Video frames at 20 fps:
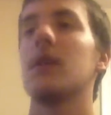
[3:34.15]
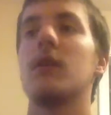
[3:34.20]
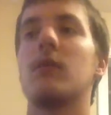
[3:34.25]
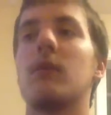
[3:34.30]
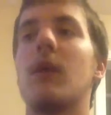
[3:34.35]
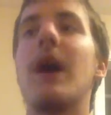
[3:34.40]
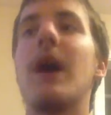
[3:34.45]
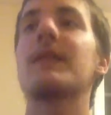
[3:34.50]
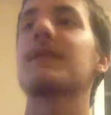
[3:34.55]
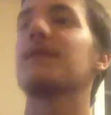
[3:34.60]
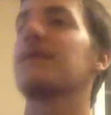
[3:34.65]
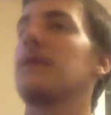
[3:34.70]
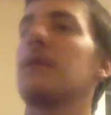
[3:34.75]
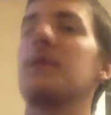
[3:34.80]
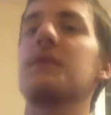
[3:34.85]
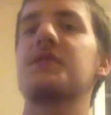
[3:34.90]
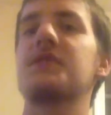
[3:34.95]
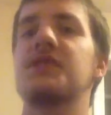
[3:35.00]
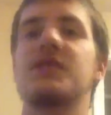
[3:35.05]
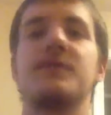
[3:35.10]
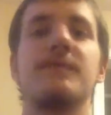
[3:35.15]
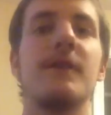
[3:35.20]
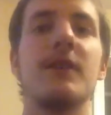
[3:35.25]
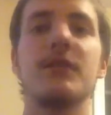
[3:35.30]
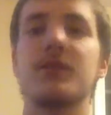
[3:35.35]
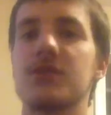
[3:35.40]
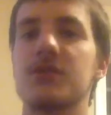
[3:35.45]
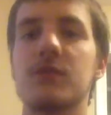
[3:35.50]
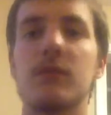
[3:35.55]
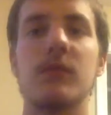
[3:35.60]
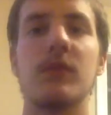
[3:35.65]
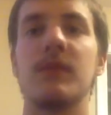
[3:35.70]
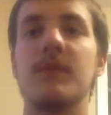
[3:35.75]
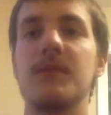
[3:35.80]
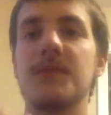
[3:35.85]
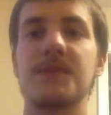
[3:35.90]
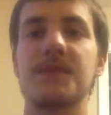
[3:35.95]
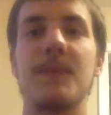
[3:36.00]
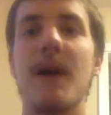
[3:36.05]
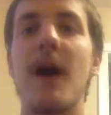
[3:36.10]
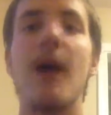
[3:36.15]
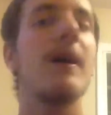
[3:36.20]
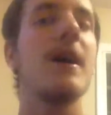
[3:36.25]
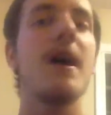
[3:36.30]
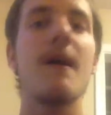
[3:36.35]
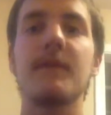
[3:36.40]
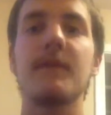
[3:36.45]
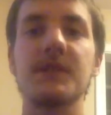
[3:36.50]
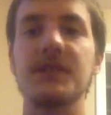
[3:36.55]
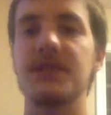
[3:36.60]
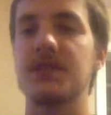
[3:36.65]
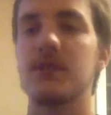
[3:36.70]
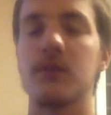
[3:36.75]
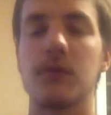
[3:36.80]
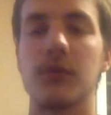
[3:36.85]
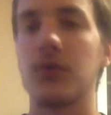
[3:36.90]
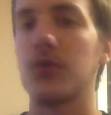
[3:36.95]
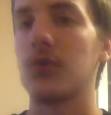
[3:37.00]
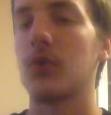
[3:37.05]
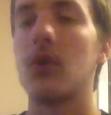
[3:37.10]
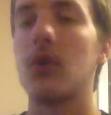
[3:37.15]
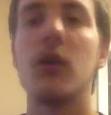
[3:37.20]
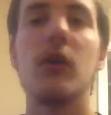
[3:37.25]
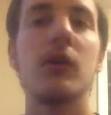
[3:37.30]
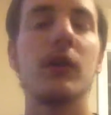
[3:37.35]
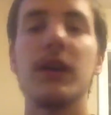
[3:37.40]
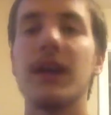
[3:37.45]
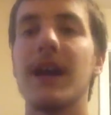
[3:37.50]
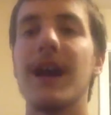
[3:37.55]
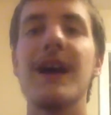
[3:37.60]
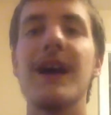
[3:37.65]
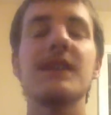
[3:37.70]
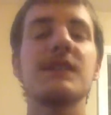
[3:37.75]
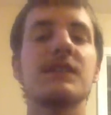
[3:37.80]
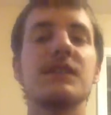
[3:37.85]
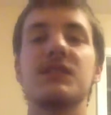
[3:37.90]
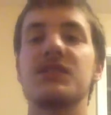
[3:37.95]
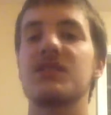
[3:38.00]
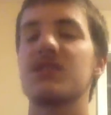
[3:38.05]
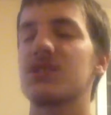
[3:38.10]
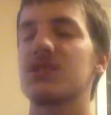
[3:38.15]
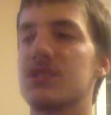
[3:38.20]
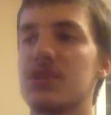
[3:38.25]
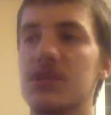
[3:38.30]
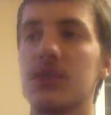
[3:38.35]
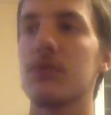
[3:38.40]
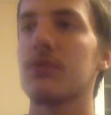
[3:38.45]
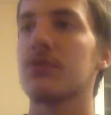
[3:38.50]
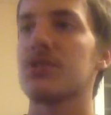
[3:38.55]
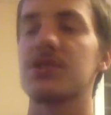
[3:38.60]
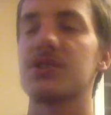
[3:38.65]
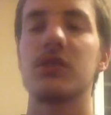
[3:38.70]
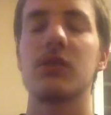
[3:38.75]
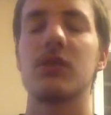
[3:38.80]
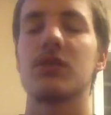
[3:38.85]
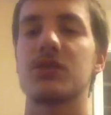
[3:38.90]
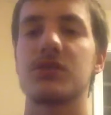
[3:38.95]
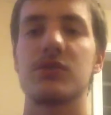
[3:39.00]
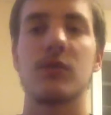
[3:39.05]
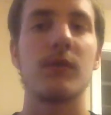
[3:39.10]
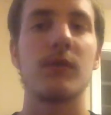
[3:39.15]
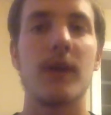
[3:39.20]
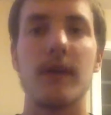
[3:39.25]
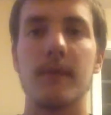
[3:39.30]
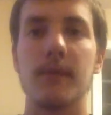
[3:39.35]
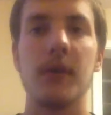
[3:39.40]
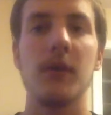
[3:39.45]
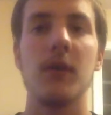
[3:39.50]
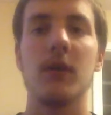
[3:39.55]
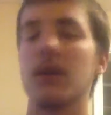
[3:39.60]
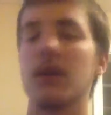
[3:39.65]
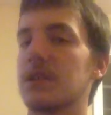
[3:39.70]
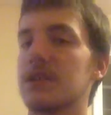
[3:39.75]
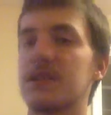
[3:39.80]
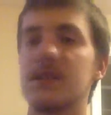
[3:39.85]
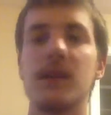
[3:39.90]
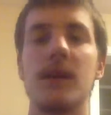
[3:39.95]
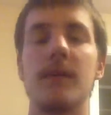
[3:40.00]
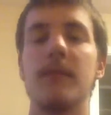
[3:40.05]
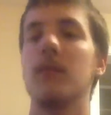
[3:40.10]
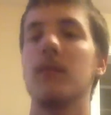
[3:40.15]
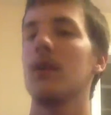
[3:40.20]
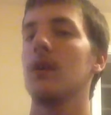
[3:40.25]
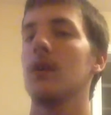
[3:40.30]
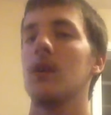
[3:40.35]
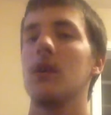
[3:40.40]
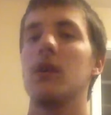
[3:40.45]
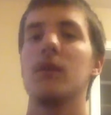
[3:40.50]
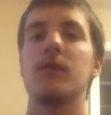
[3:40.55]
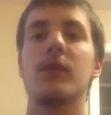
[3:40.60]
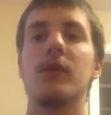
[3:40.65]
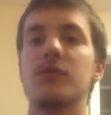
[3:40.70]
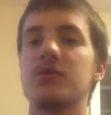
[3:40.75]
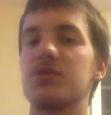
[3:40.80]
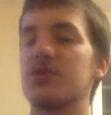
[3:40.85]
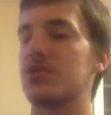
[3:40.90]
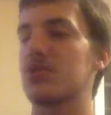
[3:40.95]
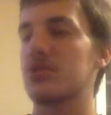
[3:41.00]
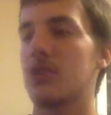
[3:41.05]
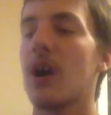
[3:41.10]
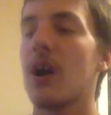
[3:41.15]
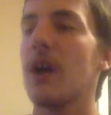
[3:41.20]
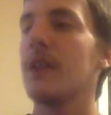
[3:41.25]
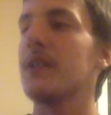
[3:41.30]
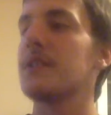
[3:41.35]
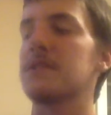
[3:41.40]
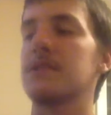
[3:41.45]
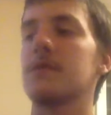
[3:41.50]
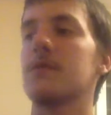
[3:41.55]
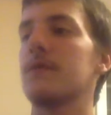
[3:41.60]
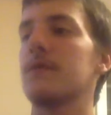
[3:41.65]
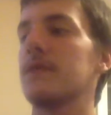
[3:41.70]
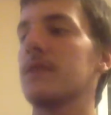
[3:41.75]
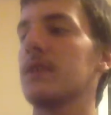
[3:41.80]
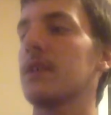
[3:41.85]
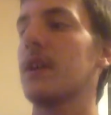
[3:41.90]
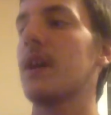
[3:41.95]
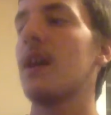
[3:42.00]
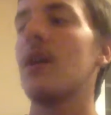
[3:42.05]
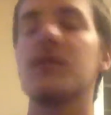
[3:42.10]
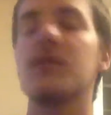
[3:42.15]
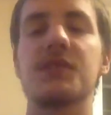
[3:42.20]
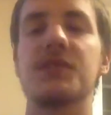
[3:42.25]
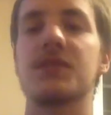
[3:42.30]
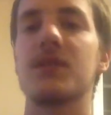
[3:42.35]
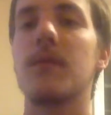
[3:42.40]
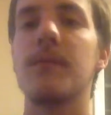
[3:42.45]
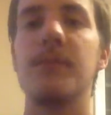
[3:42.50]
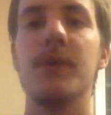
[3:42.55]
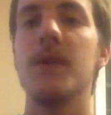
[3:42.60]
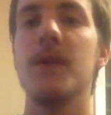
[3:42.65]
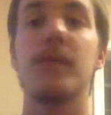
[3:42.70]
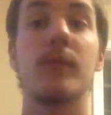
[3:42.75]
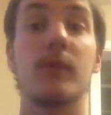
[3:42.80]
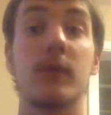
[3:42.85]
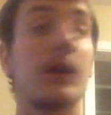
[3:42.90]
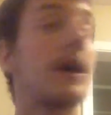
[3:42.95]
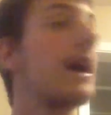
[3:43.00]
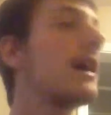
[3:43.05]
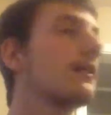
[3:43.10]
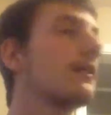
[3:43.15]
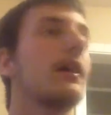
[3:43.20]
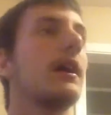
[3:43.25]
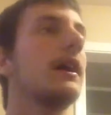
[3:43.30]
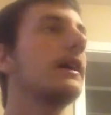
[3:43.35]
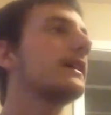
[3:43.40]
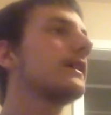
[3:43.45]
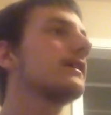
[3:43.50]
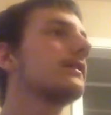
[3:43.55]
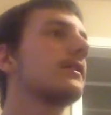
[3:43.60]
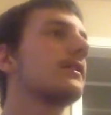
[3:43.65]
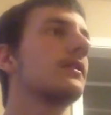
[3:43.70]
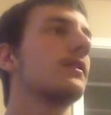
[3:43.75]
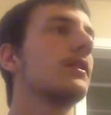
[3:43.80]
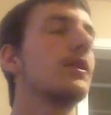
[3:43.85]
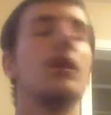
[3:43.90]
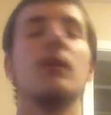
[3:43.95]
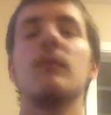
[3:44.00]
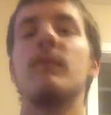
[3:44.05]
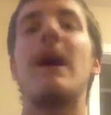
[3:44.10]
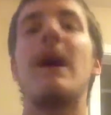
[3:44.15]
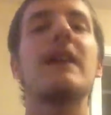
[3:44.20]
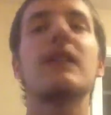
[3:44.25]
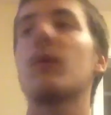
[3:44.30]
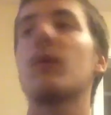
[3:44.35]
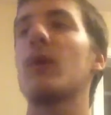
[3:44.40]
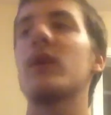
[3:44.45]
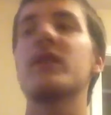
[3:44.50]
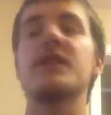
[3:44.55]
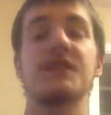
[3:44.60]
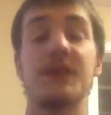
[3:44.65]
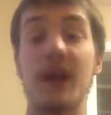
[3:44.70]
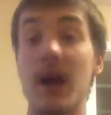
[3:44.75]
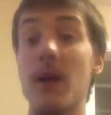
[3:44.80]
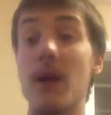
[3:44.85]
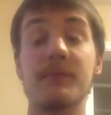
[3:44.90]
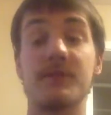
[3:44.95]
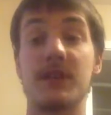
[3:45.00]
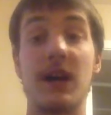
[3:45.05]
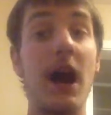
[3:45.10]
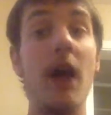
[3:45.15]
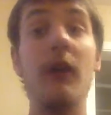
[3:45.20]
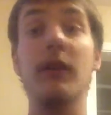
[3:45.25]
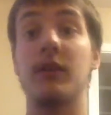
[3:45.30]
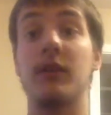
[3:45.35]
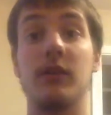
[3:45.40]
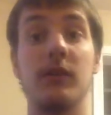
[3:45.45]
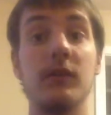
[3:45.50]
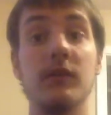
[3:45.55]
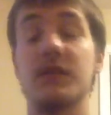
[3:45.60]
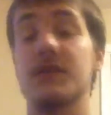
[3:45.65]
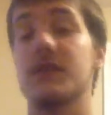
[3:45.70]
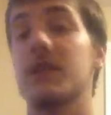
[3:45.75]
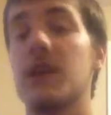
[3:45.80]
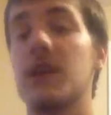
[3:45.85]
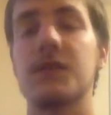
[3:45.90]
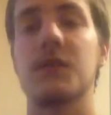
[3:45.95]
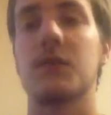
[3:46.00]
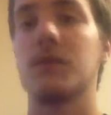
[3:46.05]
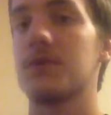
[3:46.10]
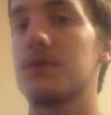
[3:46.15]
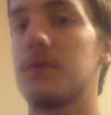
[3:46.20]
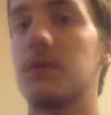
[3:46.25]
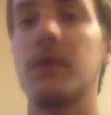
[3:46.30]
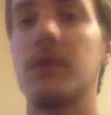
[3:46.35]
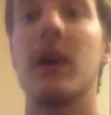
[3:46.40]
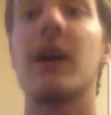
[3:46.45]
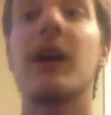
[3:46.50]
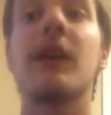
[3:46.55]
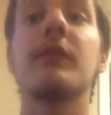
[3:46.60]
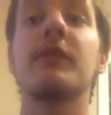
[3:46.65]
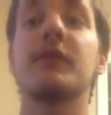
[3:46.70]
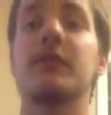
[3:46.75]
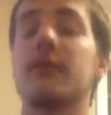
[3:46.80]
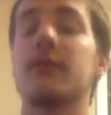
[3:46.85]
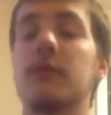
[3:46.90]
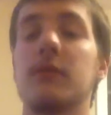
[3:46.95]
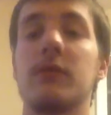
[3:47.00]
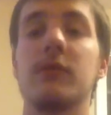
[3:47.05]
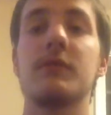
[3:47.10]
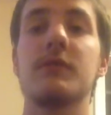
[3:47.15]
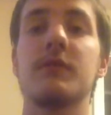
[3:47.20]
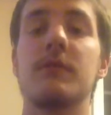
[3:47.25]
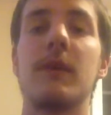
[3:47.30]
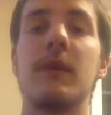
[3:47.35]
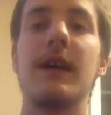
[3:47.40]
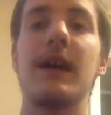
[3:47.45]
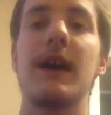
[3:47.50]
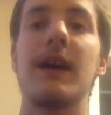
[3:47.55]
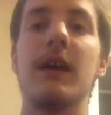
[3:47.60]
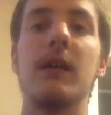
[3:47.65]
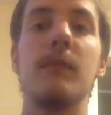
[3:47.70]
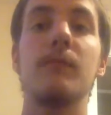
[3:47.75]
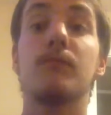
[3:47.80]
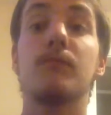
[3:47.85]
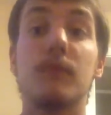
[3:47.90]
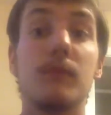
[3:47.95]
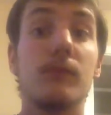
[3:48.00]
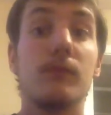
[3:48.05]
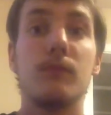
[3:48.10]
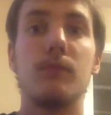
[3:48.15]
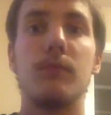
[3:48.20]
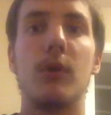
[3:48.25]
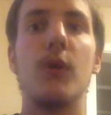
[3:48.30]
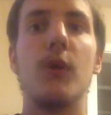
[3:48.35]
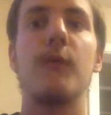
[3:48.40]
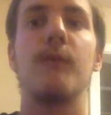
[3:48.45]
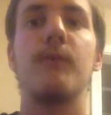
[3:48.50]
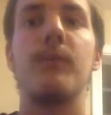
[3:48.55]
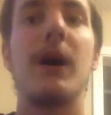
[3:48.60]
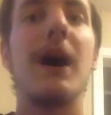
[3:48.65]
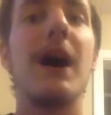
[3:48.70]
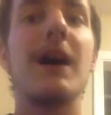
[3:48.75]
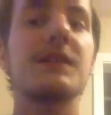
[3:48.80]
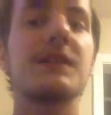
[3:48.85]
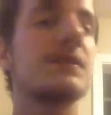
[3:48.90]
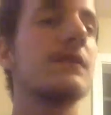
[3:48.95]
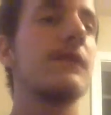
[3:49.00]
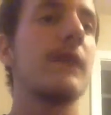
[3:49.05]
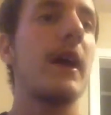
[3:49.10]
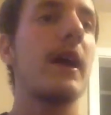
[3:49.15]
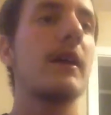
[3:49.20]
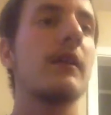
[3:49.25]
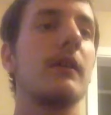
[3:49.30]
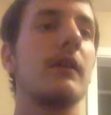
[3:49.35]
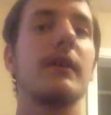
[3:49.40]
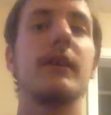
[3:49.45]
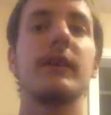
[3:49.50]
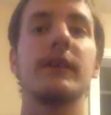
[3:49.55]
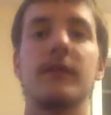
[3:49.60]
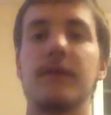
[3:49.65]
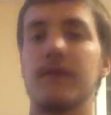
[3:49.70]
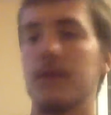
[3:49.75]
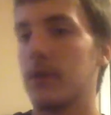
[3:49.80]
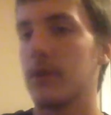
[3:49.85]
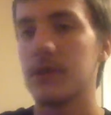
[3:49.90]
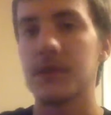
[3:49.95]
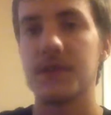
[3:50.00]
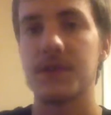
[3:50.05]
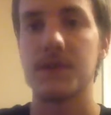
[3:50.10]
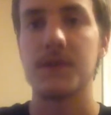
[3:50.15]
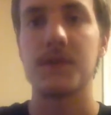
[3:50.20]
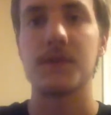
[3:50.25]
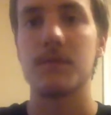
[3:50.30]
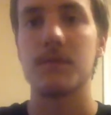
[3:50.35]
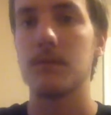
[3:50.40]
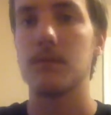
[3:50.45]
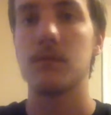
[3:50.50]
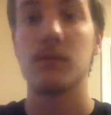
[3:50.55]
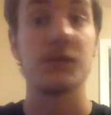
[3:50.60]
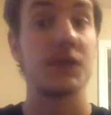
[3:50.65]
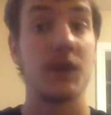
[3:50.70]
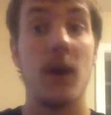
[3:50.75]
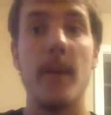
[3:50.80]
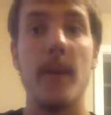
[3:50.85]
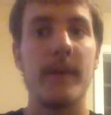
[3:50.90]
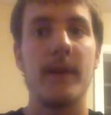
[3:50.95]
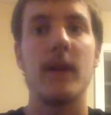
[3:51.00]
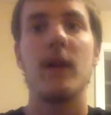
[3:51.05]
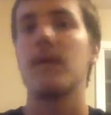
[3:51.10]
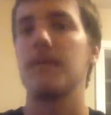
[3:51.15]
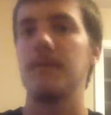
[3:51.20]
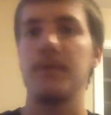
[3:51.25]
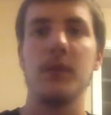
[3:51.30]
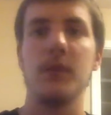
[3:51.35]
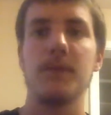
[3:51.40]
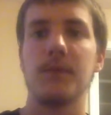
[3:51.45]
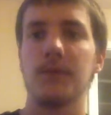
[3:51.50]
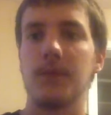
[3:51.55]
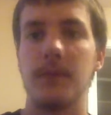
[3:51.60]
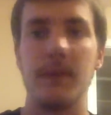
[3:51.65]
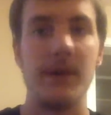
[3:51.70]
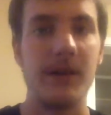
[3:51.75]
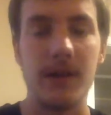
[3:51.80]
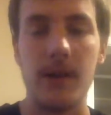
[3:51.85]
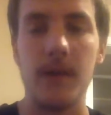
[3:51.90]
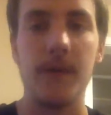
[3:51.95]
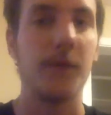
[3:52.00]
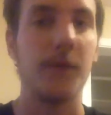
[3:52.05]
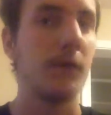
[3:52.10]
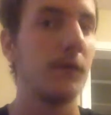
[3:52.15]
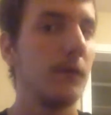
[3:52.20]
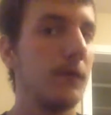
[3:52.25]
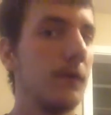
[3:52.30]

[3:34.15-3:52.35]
Rob's voice is special in just about every single song. He still sings so damn good, except they're just trying this new thing out, and some people are not liking it. By the way, this album's highly criticized. It was really highly criticized, both positive and a negative criticism was coming out of people's mouths.